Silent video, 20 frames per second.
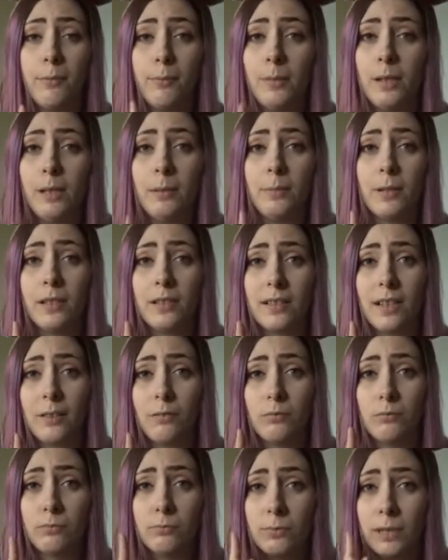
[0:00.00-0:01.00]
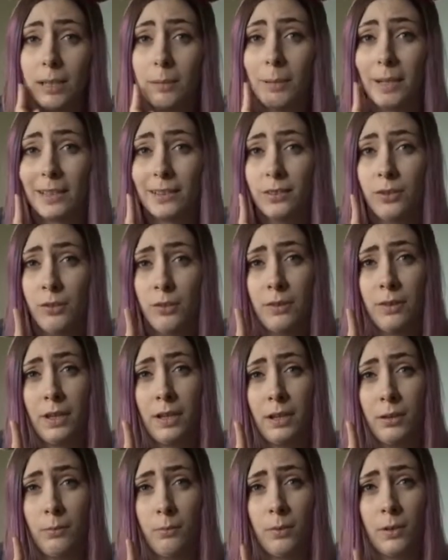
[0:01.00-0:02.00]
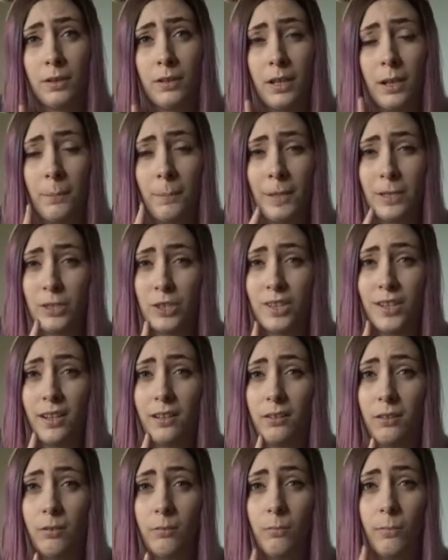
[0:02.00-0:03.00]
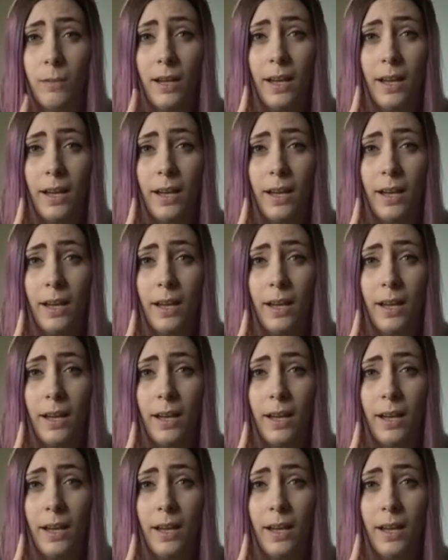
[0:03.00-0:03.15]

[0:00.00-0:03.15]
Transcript: me because I had a really bad toothache one day in Magic Kingdom,